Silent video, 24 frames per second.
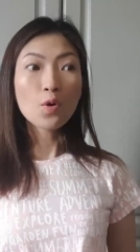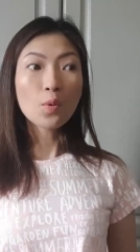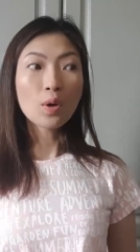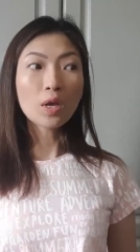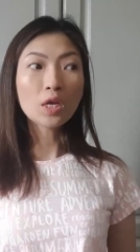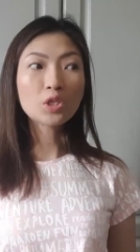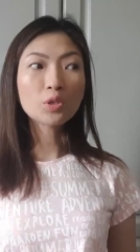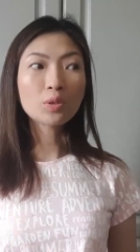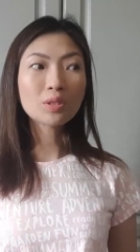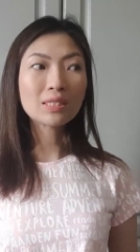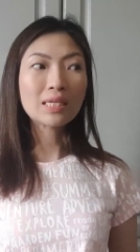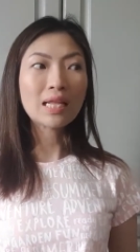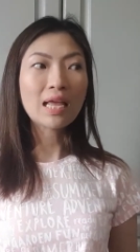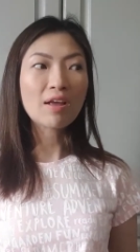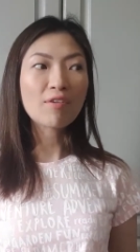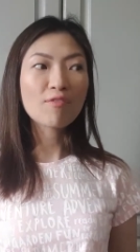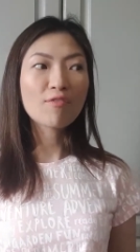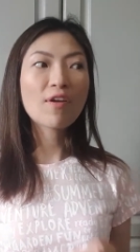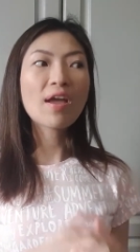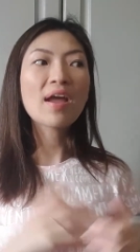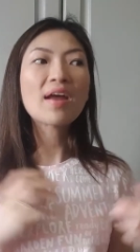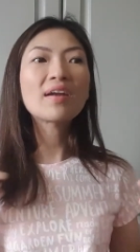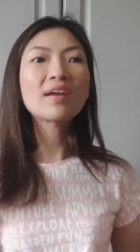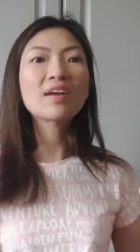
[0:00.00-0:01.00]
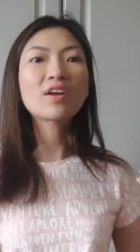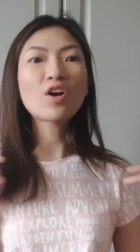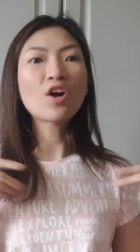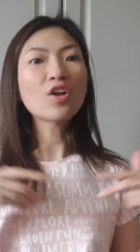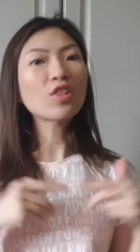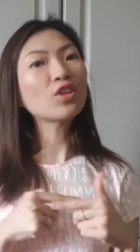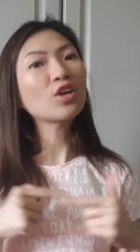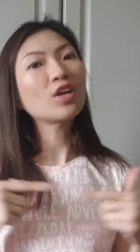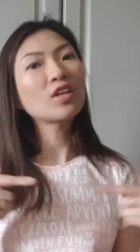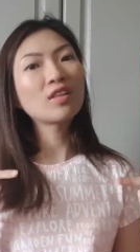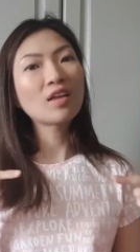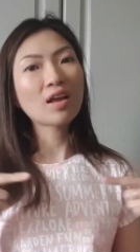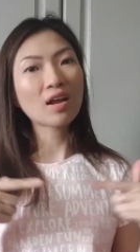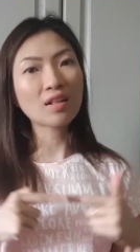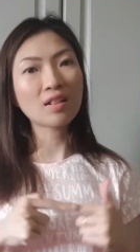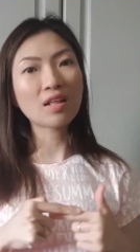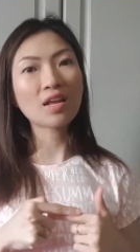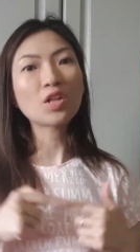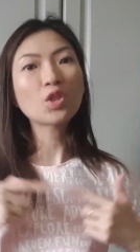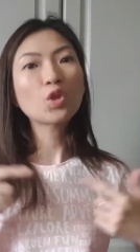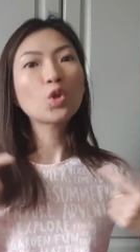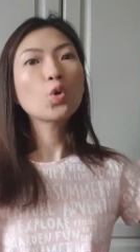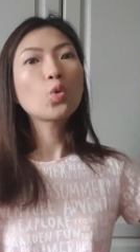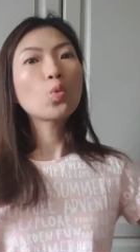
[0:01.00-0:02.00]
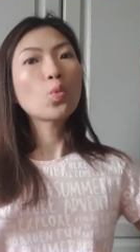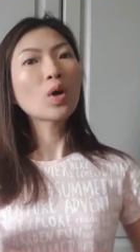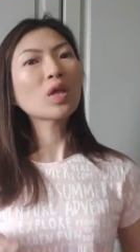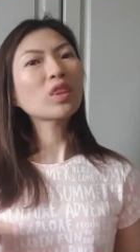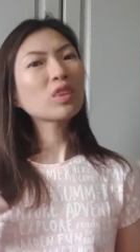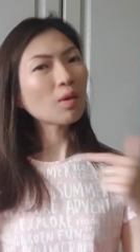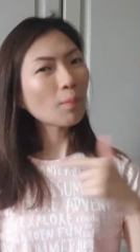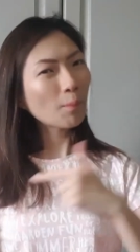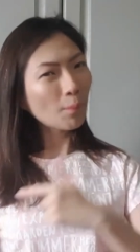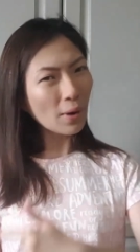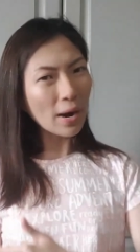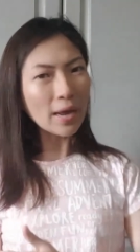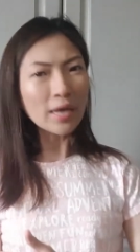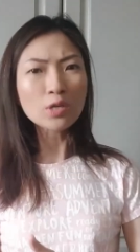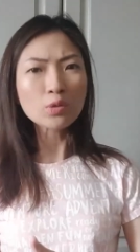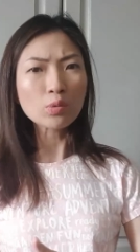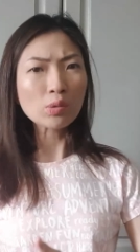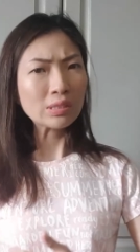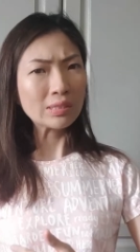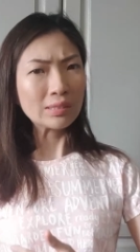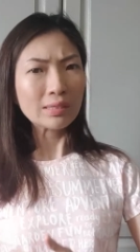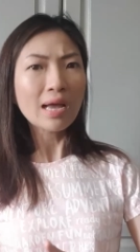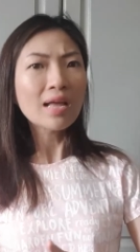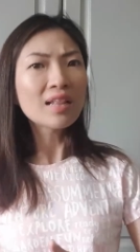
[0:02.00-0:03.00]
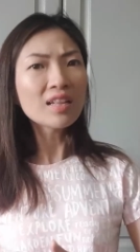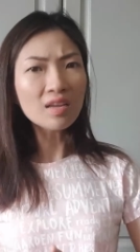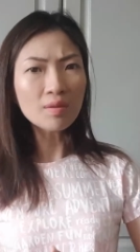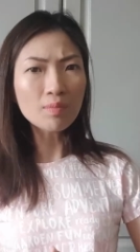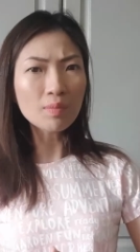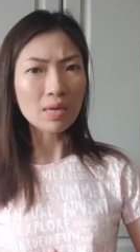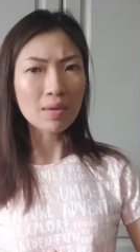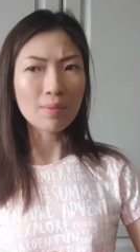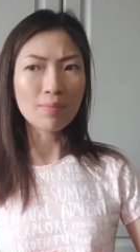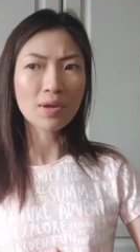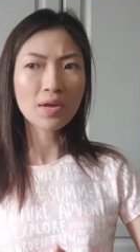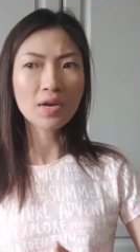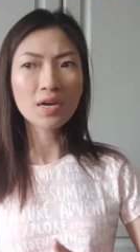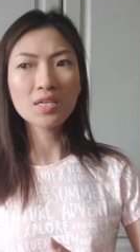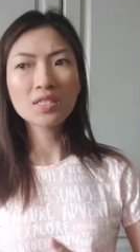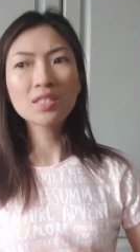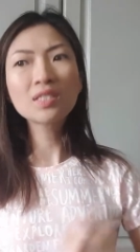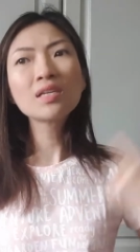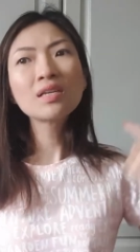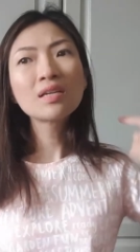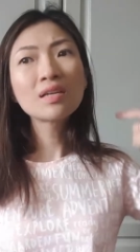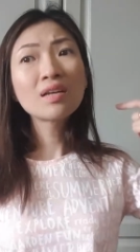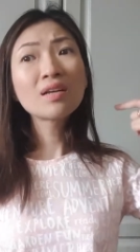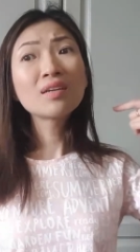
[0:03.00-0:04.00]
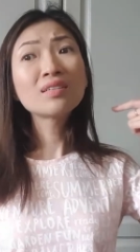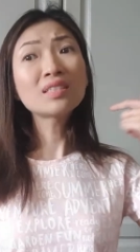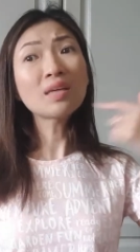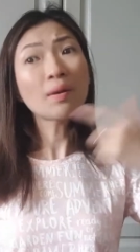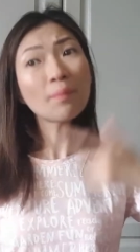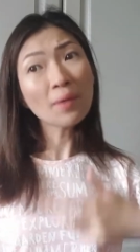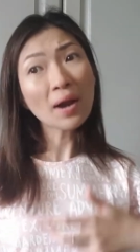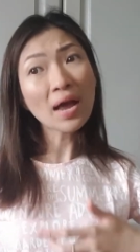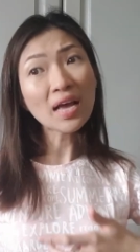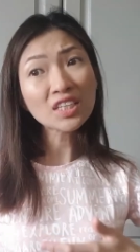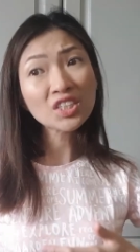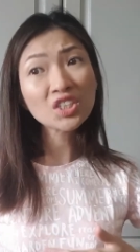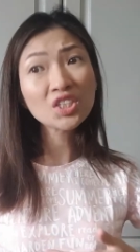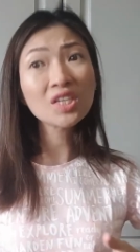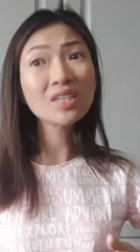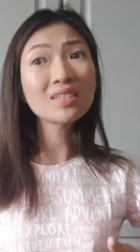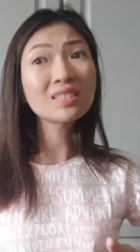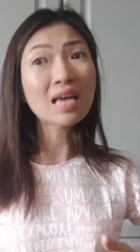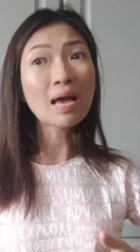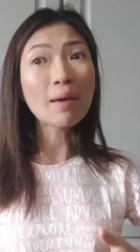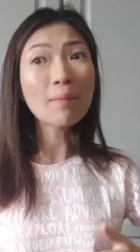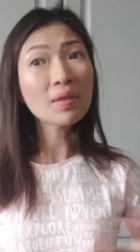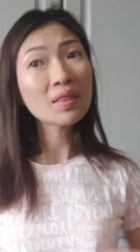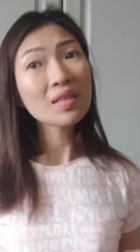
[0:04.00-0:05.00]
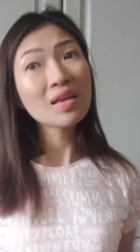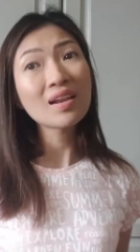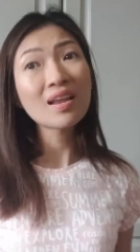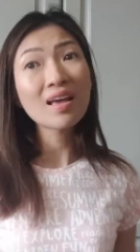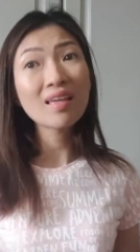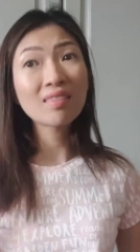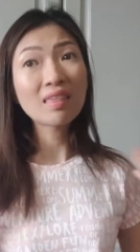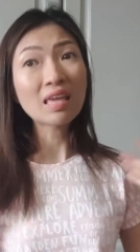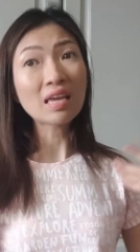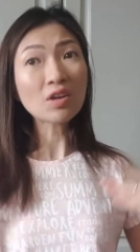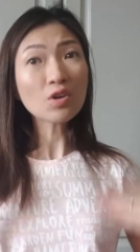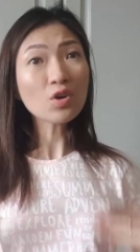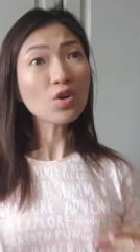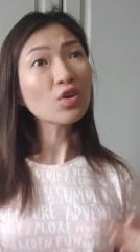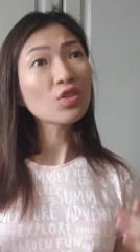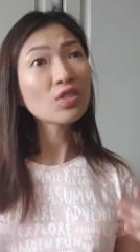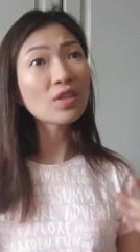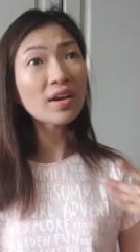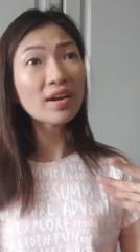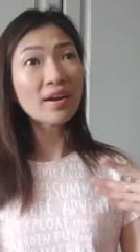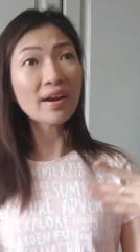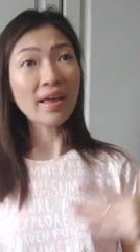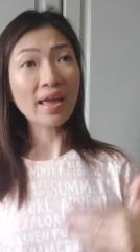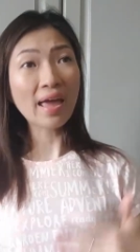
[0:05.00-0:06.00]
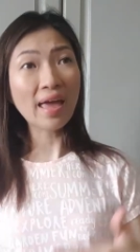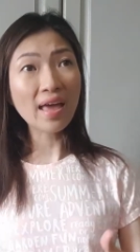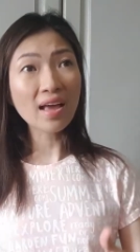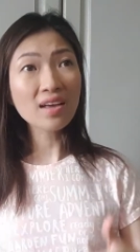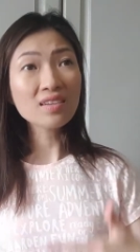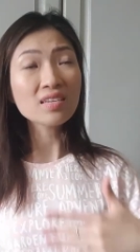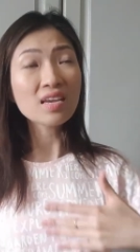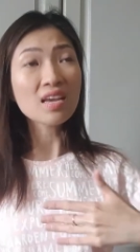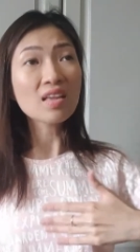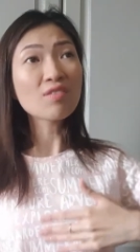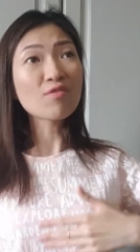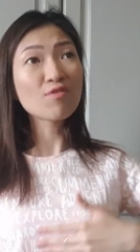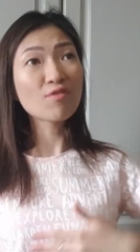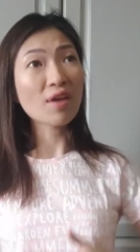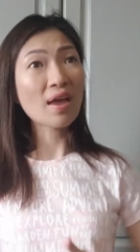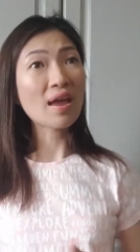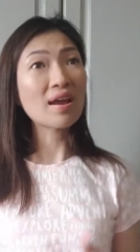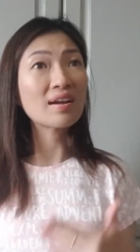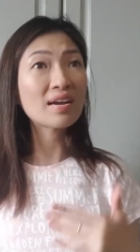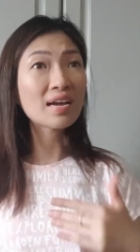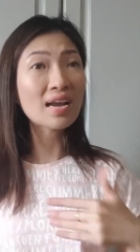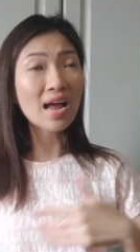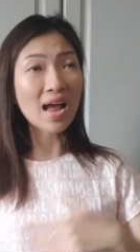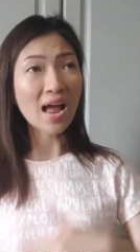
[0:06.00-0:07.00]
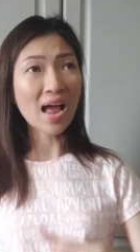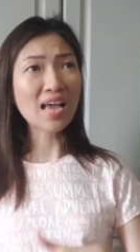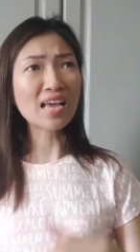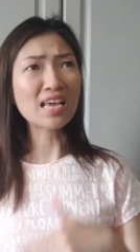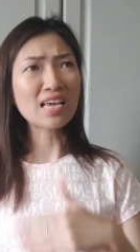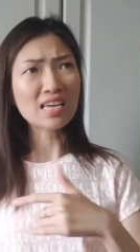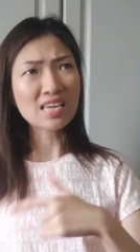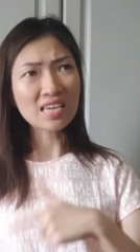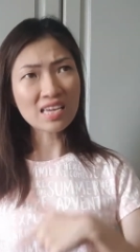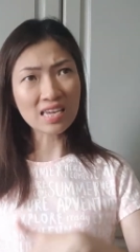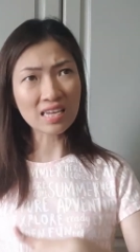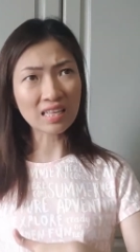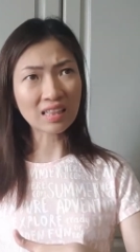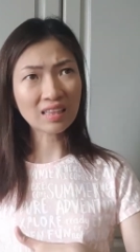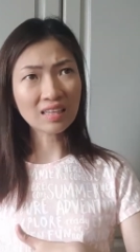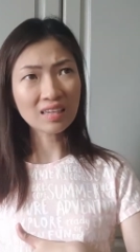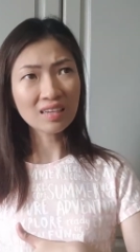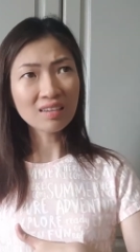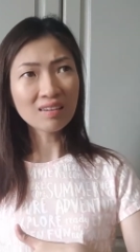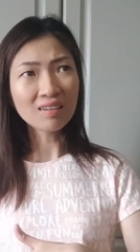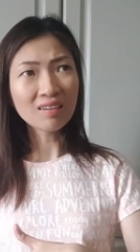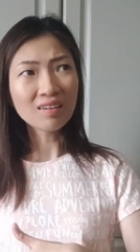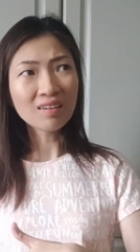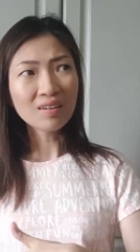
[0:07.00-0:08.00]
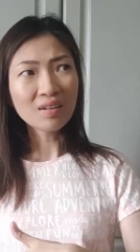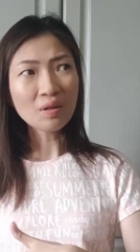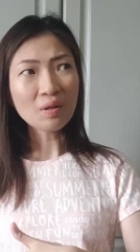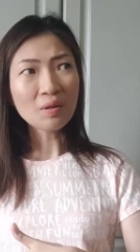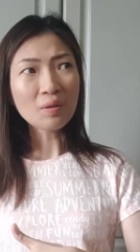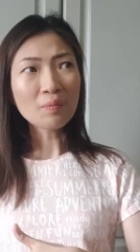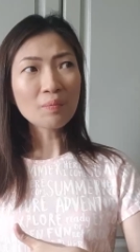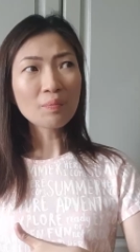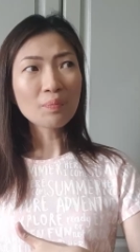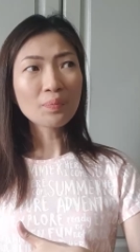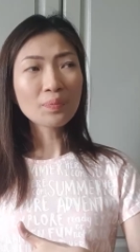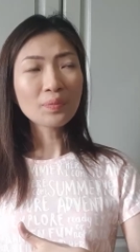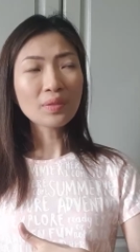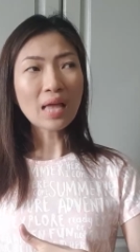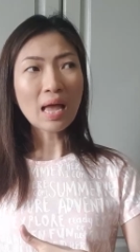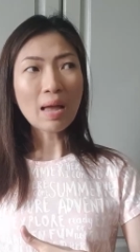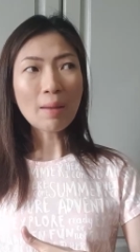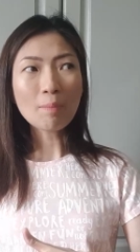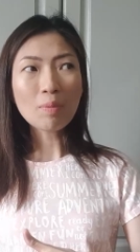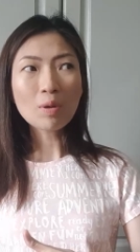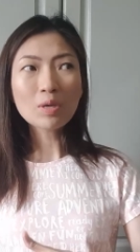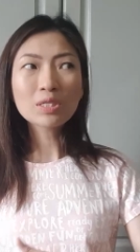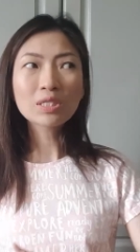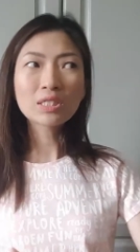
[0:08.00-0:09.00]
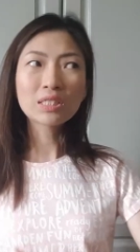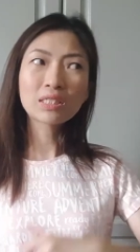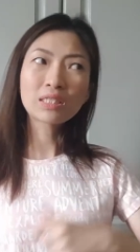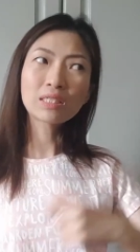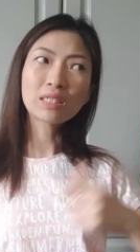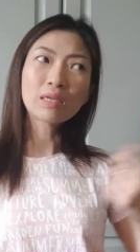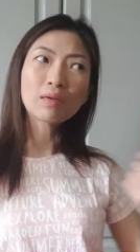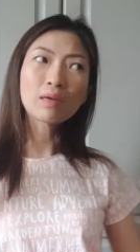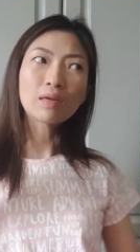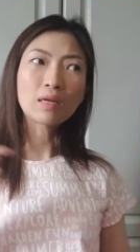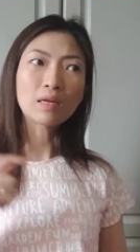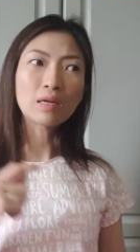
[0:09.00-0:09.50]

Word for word: Which was like very contradicting to what the branch was telling me because sa branch sinasabi nila they cook their eggs in very high heat. Tapos